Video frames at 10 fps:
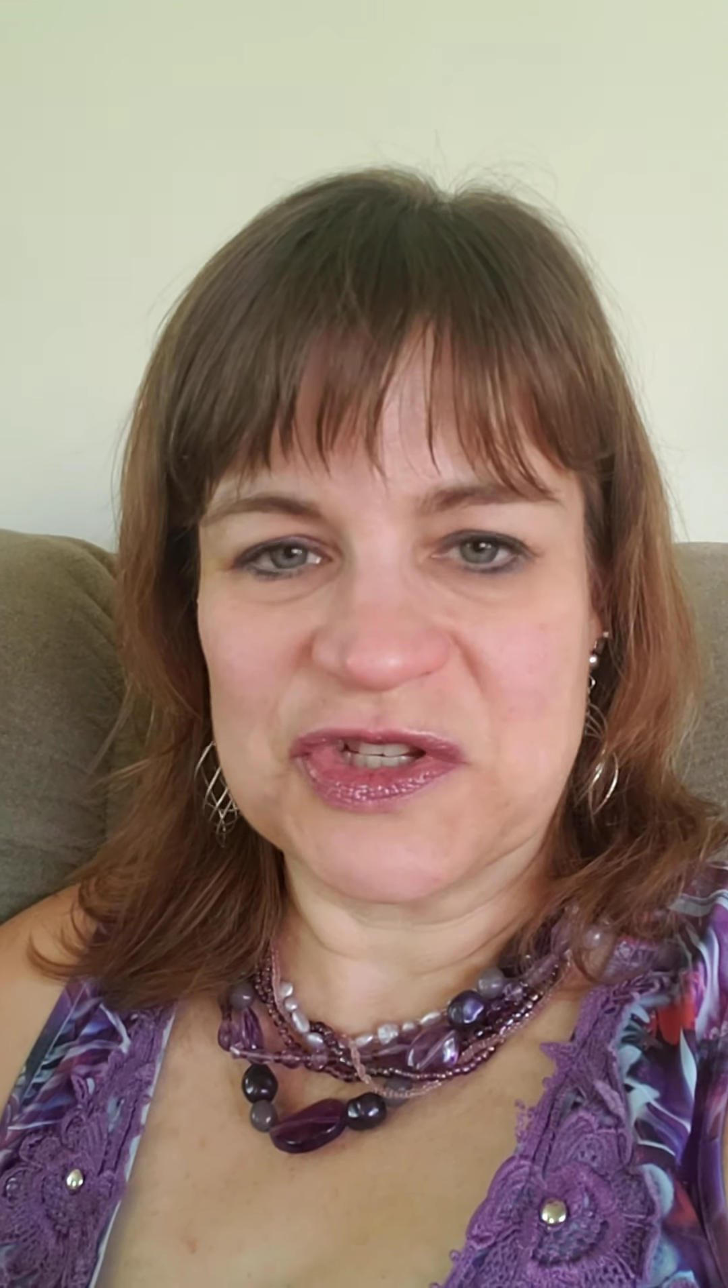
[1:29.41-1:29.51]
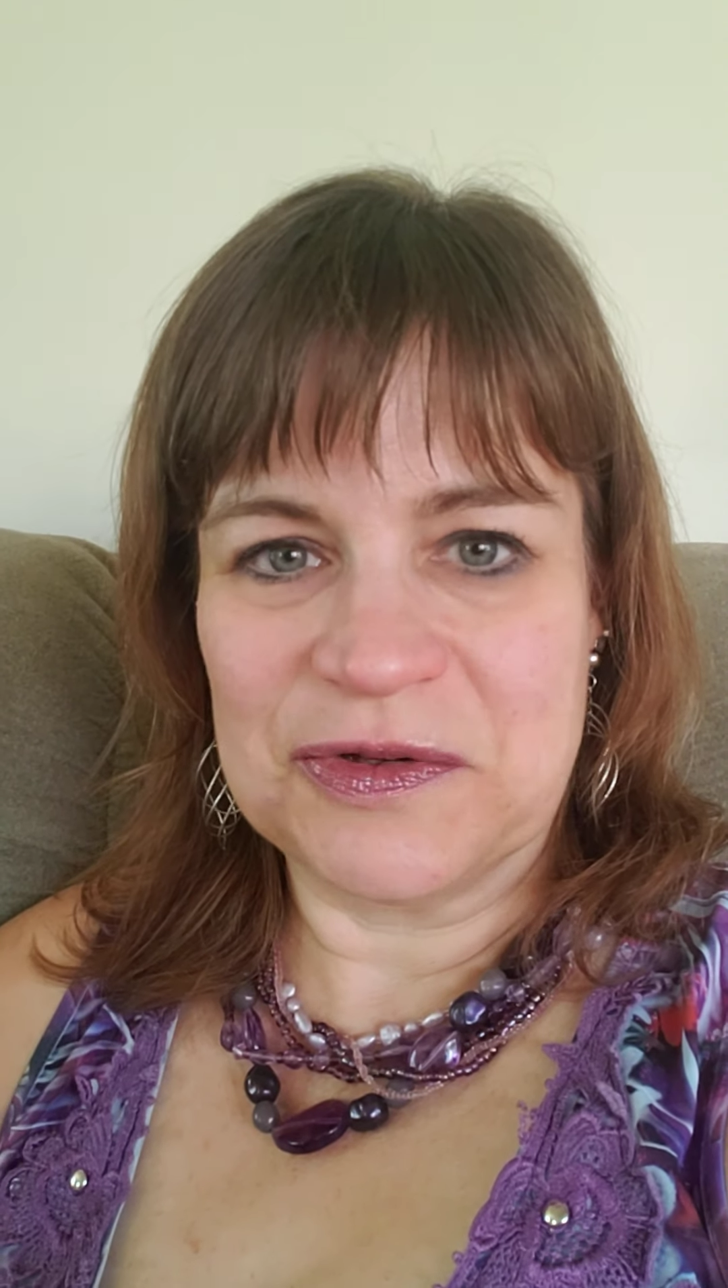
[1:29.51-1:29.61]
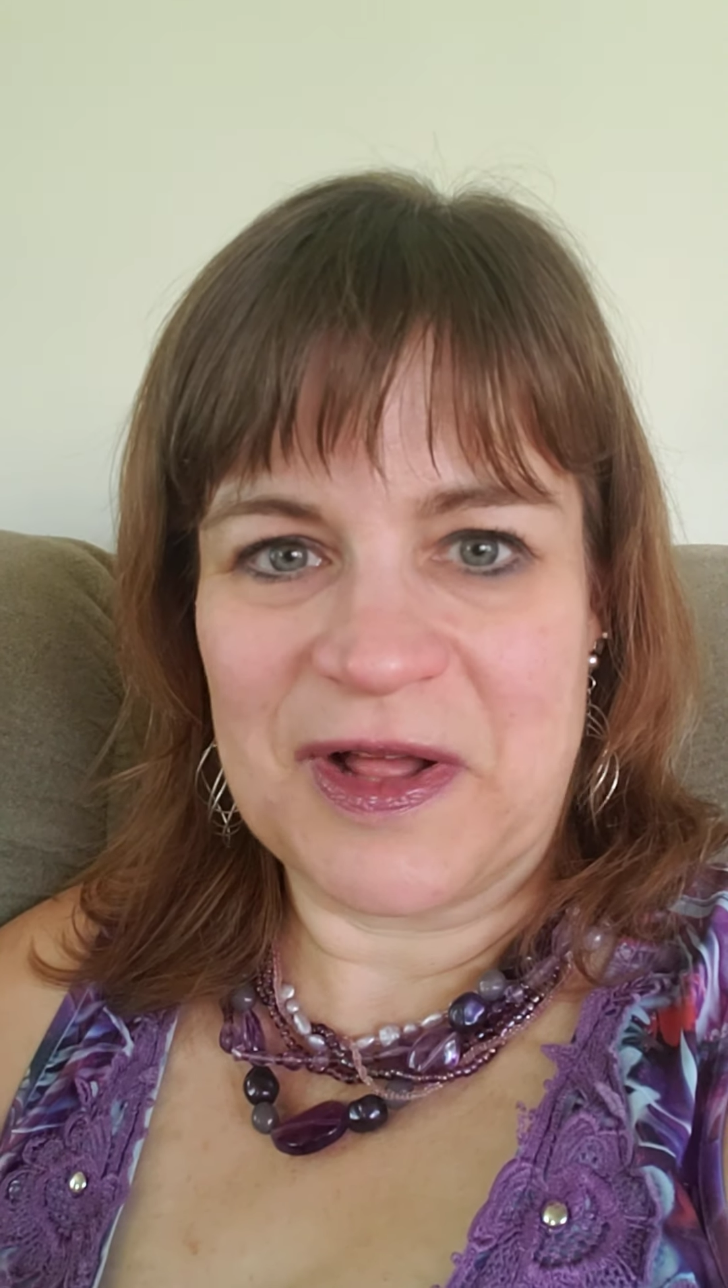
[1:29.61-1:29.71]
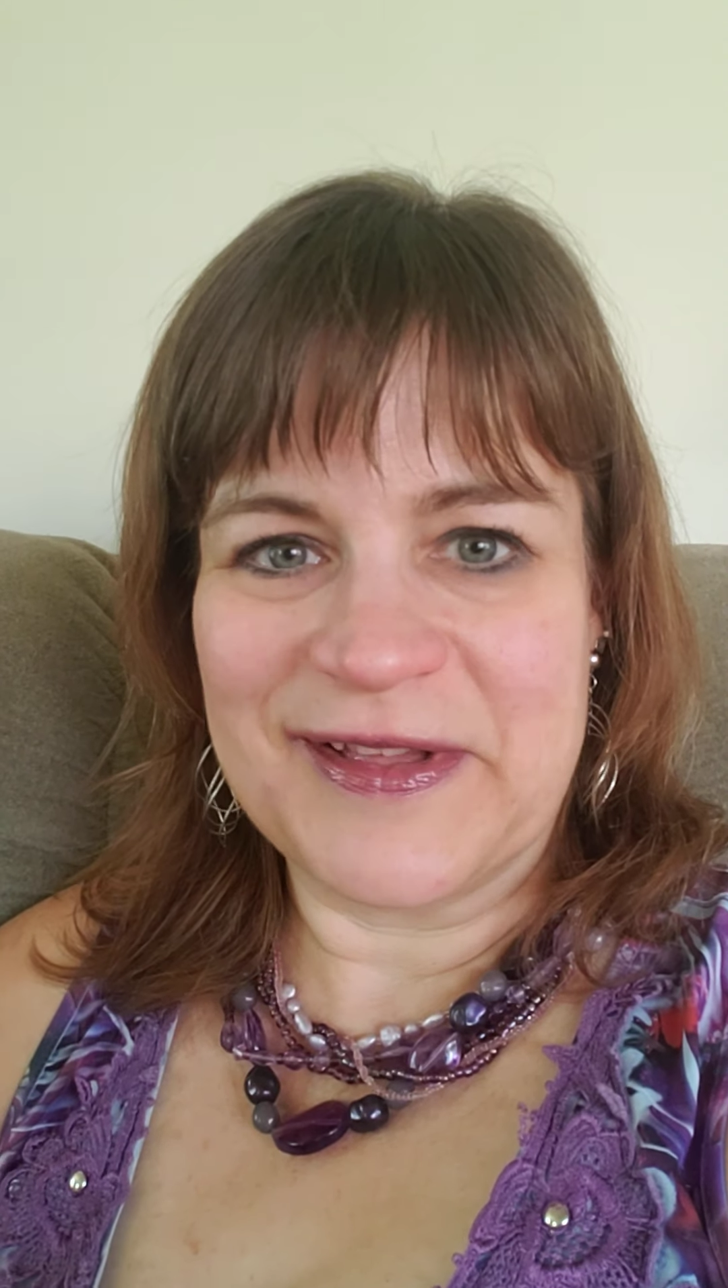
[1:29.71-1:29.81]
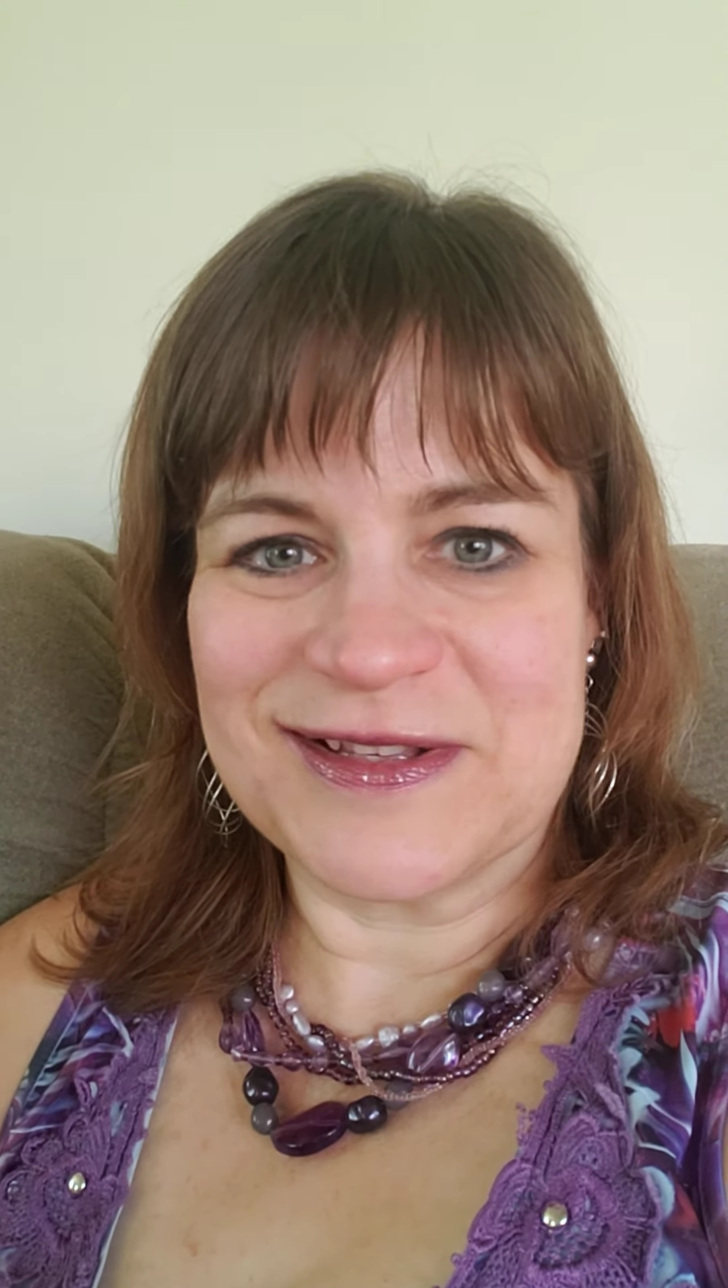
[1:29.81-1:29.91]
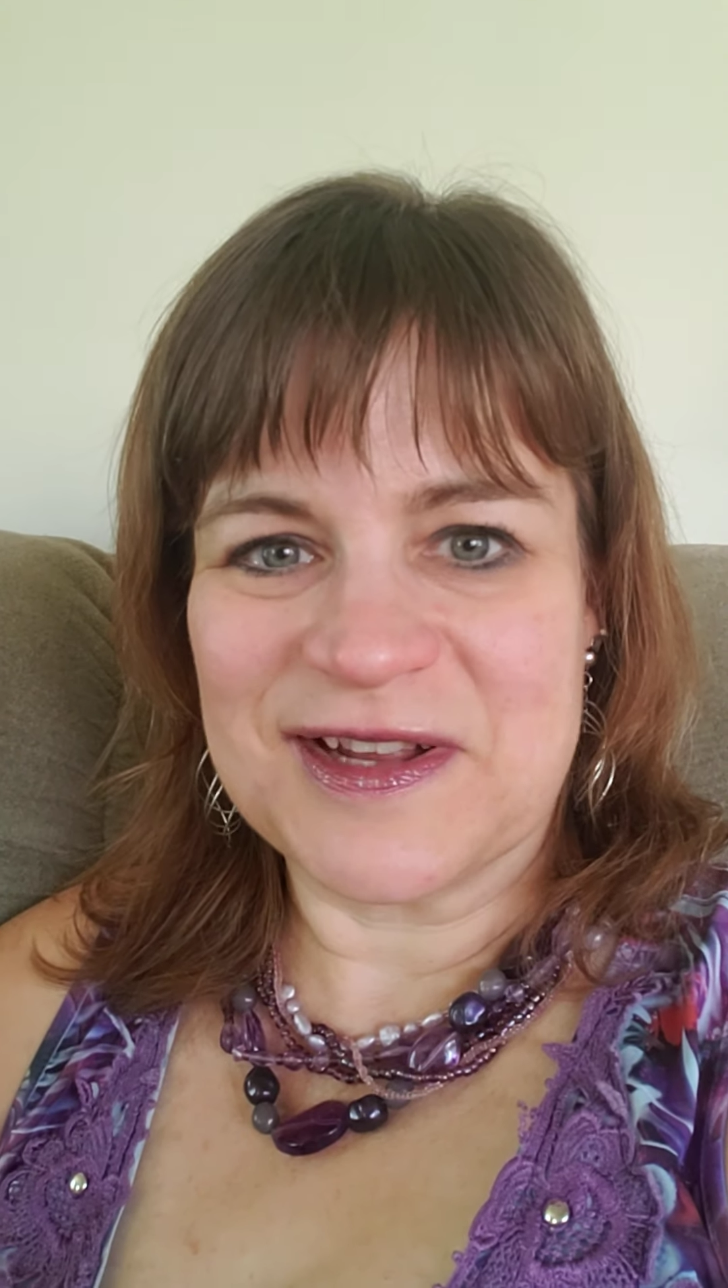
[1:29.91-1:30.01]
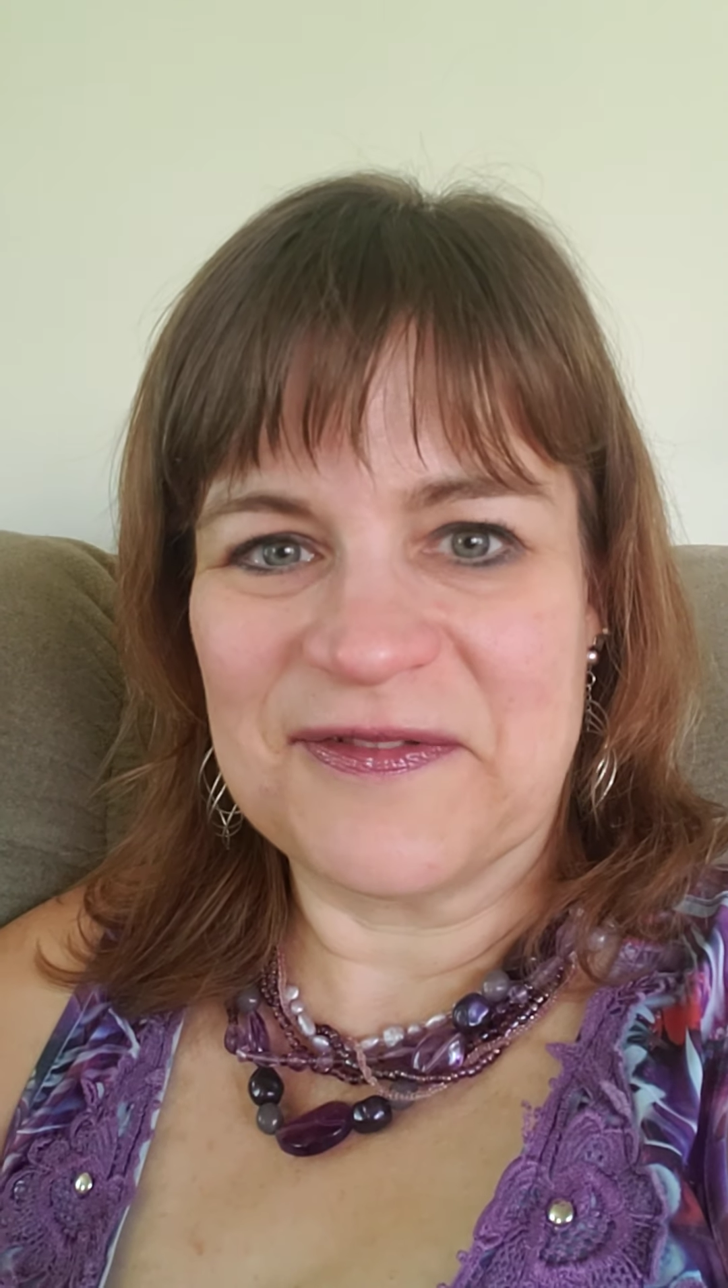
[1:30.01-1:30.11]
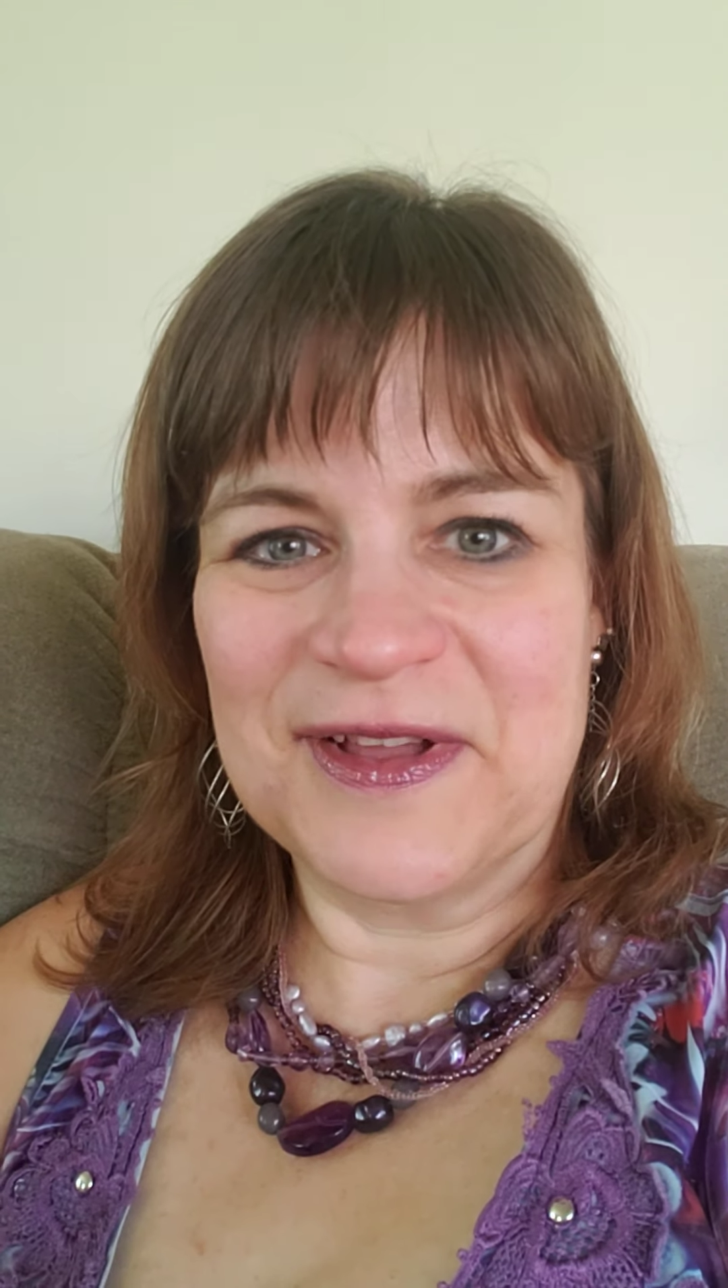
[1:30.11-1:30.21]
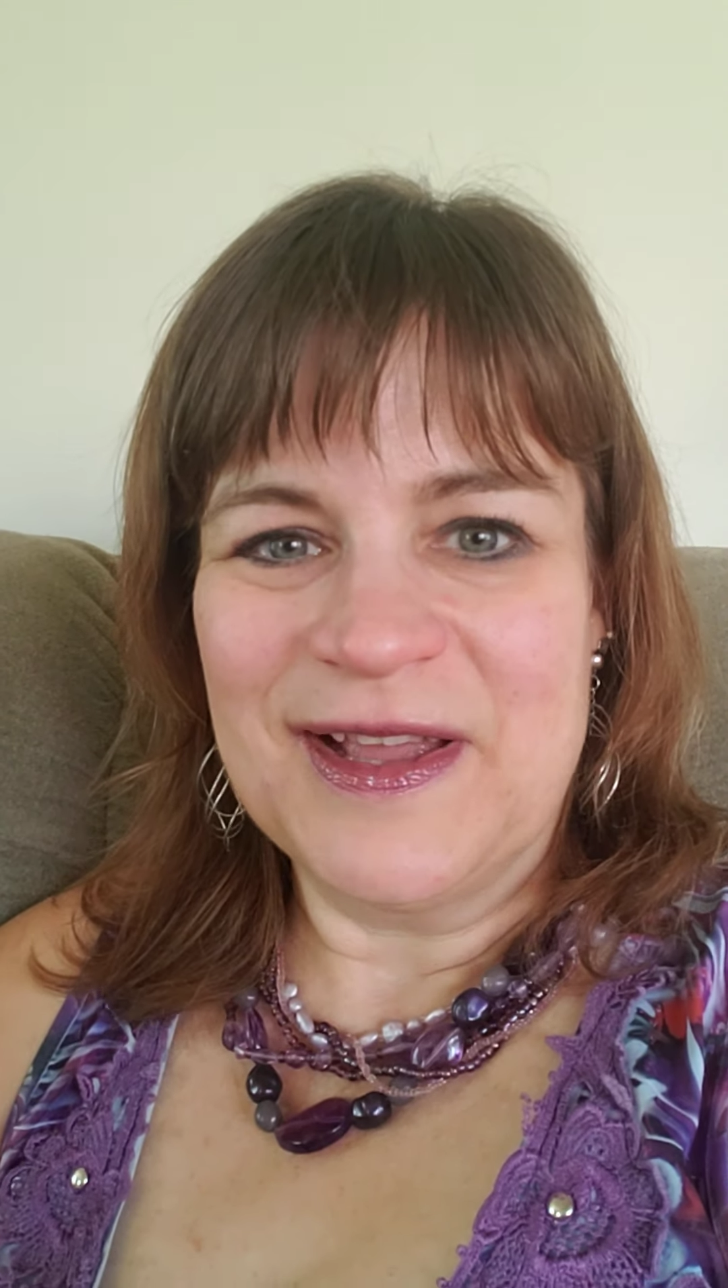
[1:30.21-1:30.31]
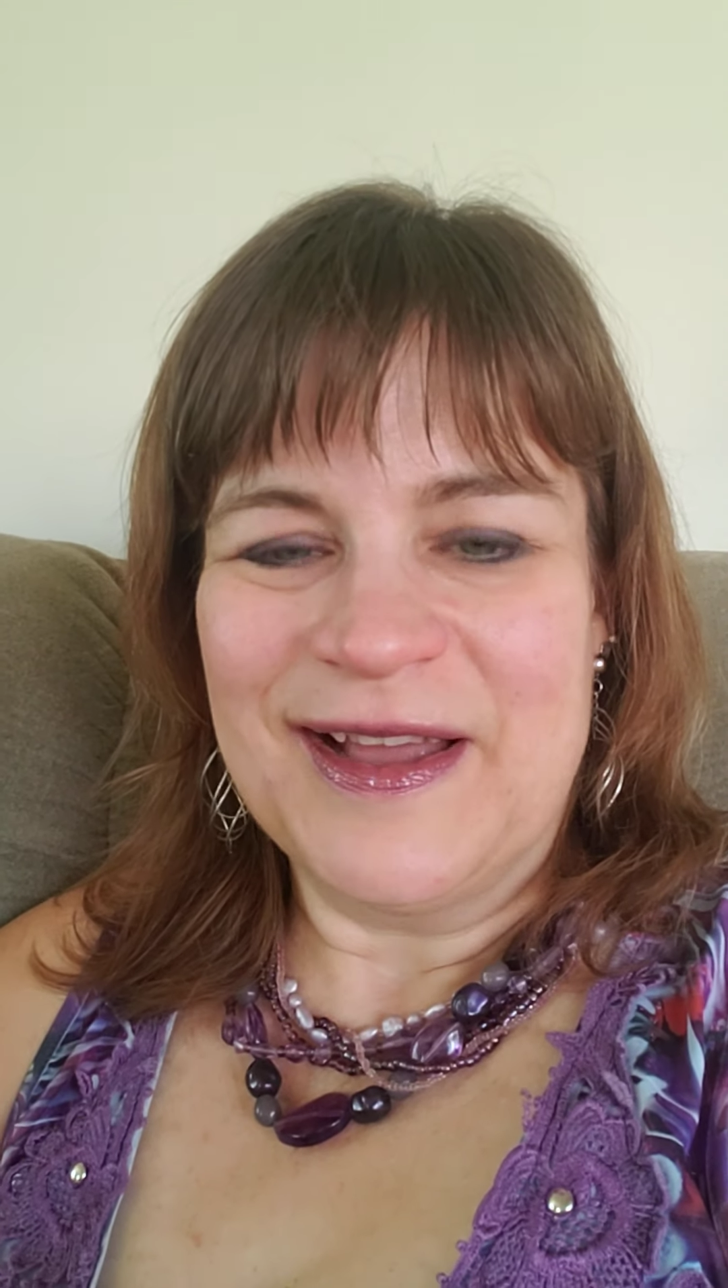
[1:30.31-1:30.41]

to you and all that stuff.